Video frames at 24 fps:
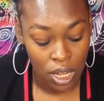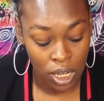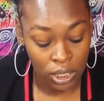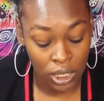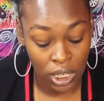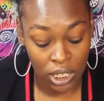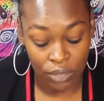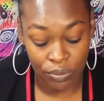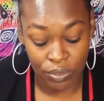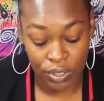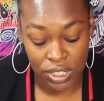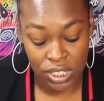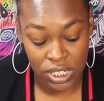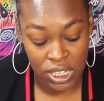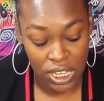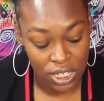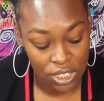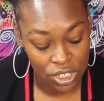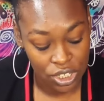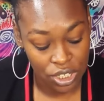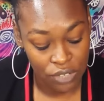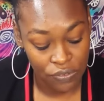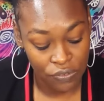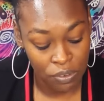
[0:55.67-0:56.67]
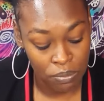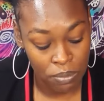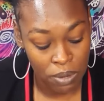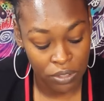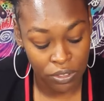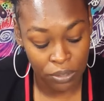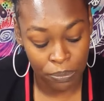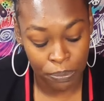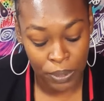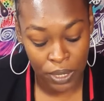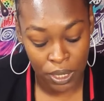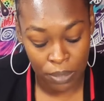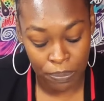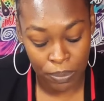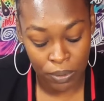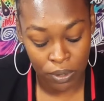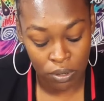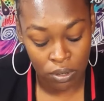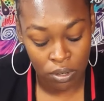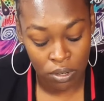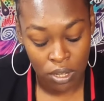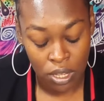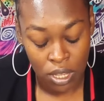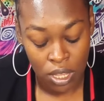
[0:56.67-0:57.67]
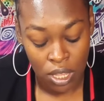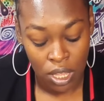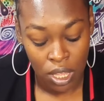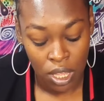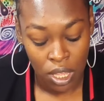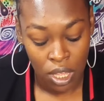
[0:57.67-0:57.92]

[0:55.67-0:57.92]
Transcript: a lot of attention from other people,